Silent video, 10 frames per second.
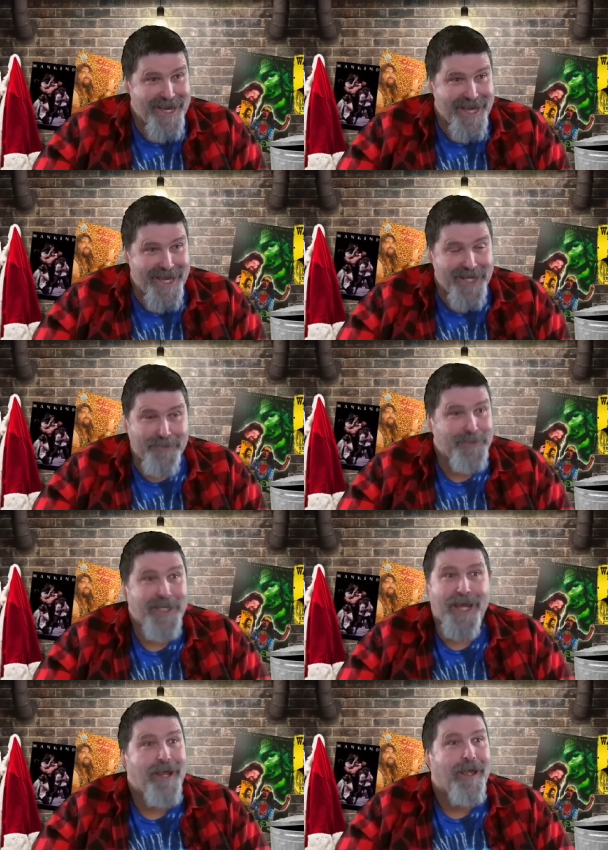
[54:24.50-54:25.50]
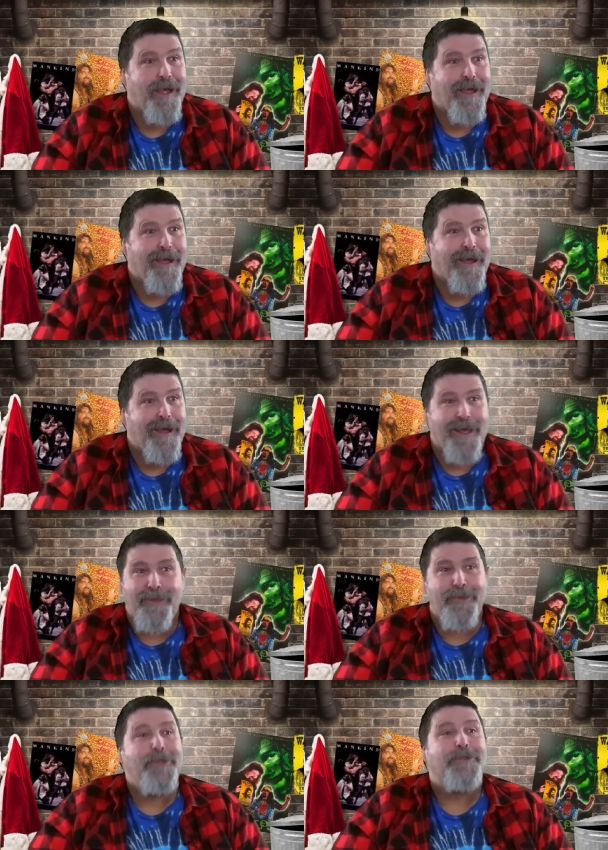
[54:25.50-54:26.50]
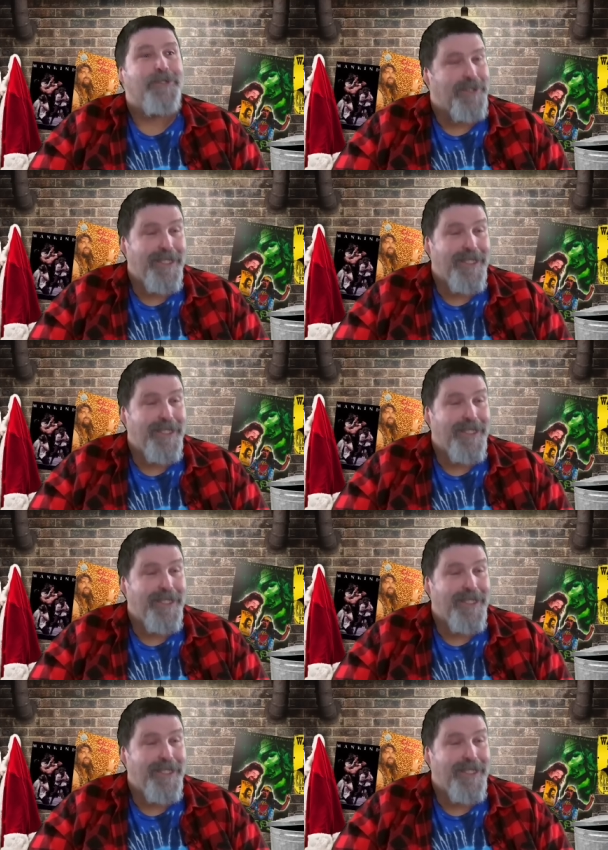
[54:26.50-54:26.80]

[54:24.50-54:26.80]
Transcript: and it was like, this is,